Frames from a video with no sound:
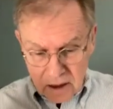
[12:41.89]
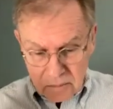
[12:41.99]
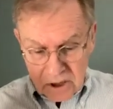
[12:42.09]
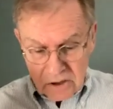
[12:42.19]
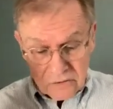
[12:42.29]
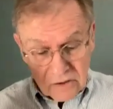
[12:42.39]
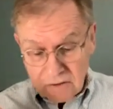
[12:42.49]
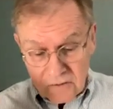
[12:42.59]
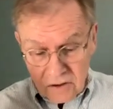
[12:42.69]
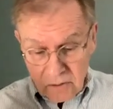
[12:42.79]
because in
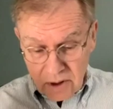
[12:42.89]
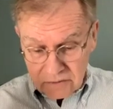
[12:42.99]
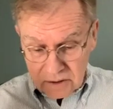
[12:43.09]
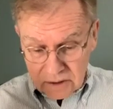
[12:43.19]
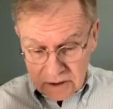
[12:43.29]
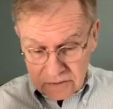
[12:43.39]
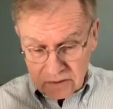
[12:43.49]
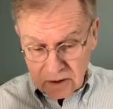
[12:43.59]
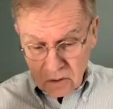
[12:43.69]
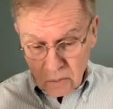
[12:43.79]
the US at least,